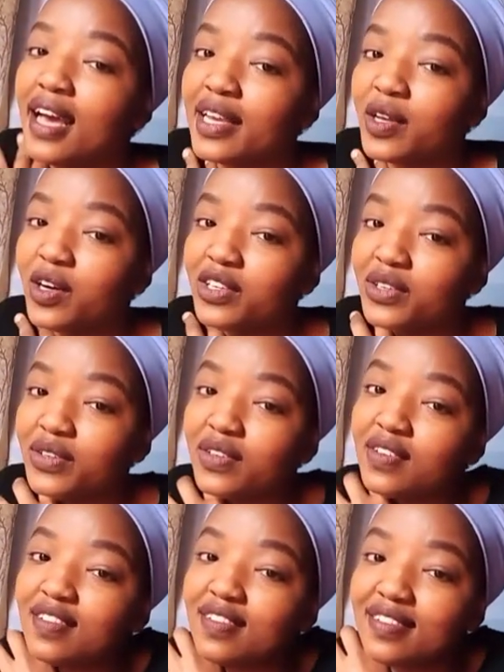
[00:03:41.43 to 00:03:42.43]
I
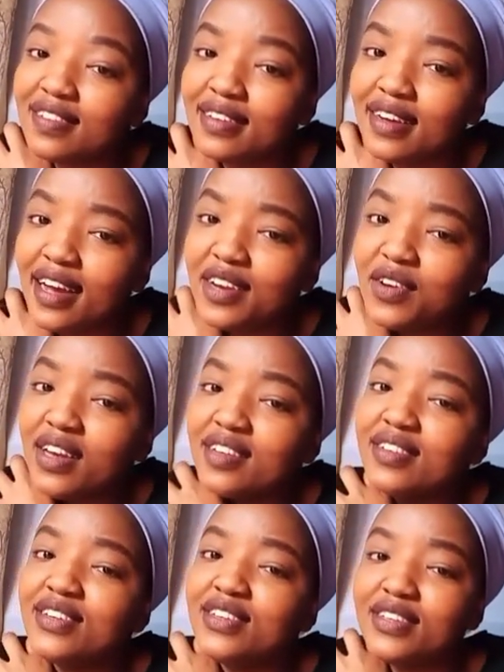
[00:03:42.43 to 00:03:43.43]
know I
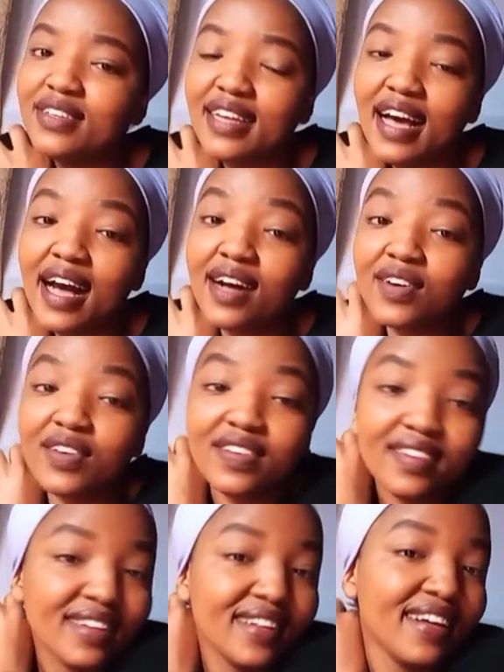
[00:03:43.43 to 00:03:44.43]
look good. Oh,
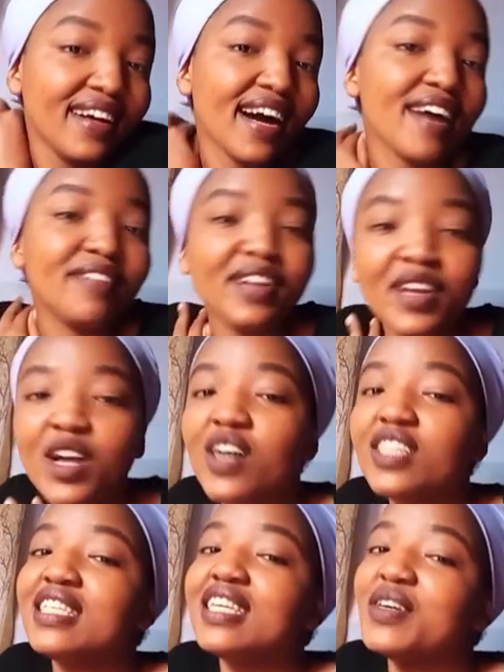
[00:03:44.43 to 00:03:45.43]
Have you
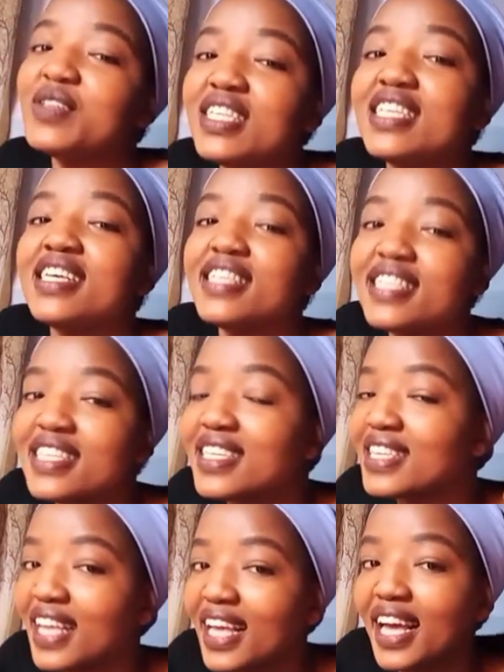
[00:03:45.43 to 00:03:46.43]
not
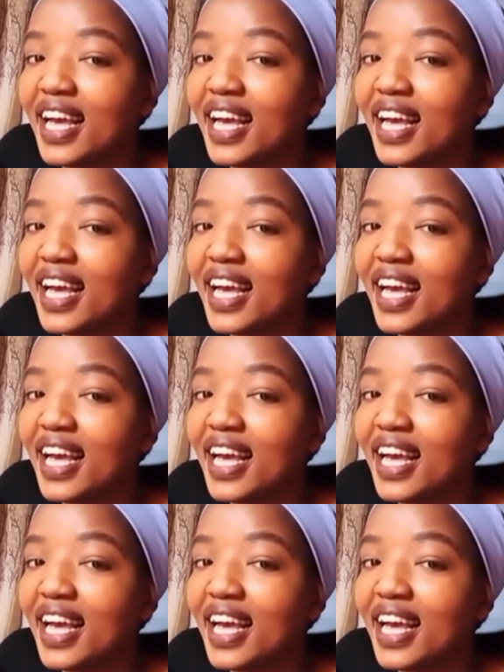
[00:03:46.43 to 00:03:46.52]
noticed?